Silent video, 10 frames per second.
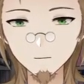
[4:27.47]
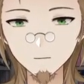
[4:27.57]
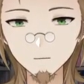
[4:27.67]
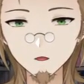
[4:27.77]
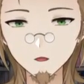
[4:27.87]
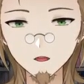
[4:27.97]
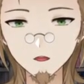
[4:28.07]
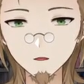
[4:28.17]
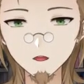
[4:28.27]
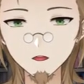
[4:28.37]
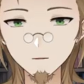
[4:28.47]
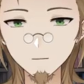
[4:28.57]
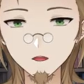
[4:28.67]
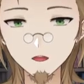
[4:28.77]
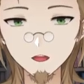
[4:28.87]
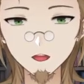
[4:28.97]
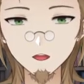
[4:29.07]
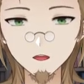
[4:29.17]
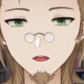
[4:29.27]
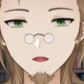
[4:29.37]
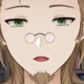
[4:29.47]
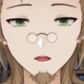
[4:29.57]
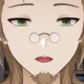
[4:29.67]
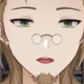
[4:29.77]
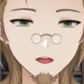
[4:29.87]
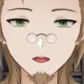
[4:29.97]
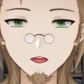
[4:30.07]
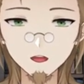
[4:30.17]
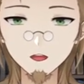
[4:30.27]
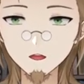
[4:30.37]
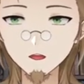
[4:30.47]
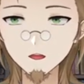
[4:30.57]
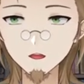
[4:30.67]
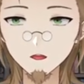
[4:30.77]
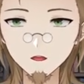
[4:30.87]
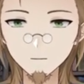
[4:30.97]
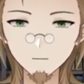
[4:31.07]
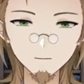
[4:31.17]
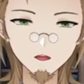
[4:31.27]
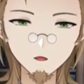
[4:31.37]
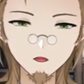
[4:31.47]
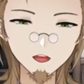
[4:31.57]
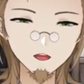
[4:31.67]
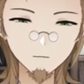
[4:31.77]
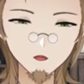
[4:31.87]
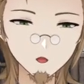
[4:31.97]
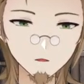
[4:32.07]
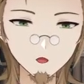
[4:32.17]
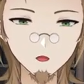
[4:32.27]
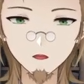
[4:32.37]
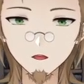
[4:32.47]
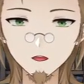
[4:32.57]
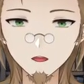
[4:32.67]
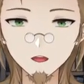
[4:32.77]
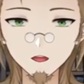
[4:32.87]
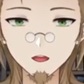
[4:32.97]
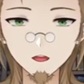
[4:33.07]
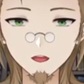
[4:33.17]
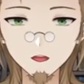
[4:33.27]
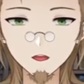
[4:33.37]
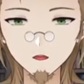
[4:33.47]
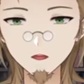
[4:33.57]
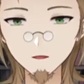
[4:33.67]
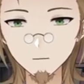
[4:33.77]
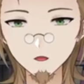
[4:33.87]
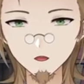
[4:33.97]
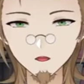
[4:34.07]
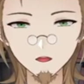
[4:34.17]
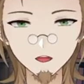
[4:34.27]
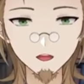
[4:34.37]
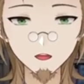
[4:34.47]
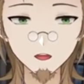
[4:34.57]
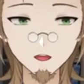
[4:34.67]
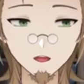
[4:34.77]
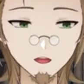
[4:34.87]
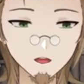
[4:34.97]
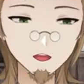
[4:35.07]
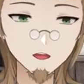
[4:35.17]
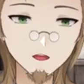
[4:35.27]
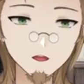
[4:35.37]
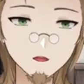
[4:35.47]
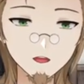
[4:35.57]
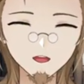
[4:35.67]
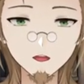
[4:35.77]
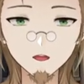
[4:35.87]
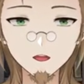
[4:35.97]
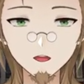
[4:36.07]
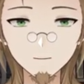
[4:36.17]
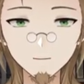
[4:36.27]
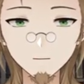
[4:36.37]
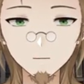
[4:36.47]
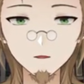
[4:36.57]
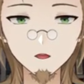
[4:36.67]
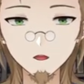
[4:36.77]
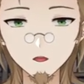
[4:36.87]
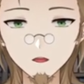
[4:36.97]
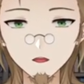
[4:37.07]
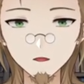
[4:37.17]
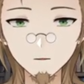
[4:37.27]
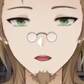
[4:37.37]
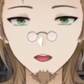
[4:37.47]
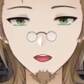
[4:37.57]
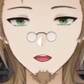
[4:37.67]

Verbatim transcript: when you uh, realize that oh yeah it's not just some you know random normal girl got transported to the land of dale no it's uh, a girl who's like